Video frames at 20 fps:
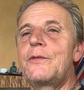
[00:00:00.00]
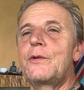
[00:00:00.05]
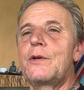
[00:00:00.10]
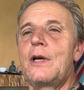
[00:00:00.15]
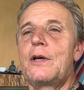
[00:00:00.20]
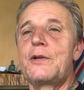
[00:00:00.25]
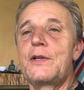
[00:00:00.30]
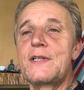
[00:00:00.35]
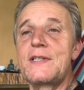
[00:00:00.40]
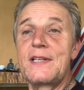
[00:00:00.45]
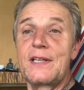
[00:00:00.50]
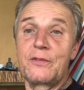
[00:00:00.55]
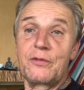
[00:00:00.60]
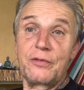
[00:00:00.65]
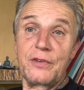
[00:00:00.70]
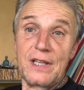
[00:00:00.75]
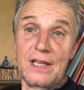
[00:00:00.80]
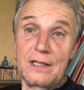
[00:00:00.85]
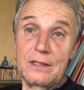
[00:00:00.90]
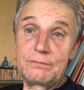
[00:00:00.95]
How does that
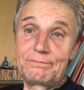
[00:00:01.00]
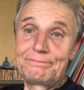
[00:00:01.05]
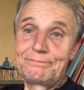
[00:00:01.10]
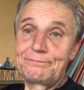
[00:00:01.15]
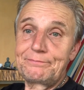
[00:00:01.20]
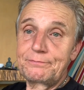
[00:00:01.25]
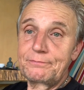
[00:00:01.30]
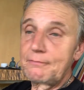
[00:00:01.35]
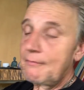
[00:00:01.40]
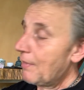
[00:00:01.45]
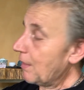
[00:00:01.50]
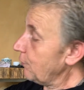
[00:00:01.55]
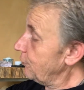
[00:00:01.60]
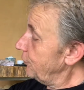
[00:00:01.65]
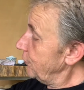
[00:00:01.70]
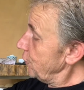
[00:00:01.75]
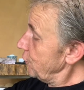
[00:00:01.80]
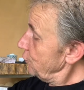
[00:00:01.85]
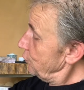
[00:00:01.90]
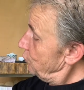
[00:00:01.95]
feel
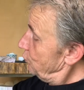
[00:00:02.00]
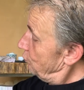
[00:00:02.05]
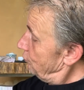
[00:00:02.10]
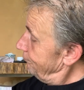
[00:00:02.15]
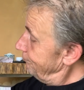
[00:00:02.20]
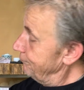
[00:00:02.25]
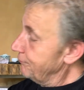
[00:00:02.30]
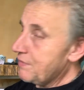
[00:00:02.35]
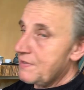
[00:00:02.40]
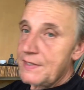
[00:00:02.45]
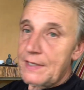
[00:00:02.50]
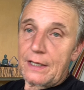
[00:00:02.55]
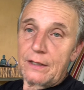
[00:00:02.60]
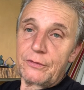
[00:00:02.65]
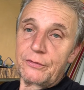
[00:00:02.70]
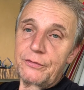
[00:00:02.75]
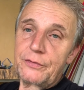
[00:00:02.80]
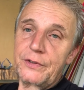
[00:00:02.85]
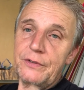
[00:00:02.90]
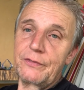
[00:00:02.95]
for you,
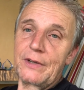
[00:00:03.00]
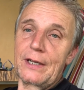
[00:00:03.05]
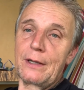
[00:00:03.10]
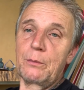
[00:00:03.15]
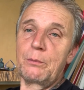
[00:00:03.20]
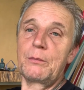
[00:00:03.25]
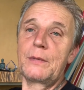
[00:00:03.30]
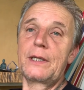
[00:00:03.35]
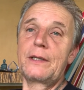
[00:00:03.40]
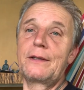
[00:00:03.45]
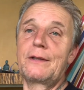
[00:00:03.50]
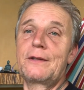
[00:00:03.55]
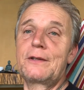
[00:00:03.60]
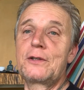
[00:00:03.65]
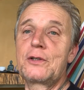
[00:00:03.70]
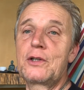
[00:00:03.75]
self-development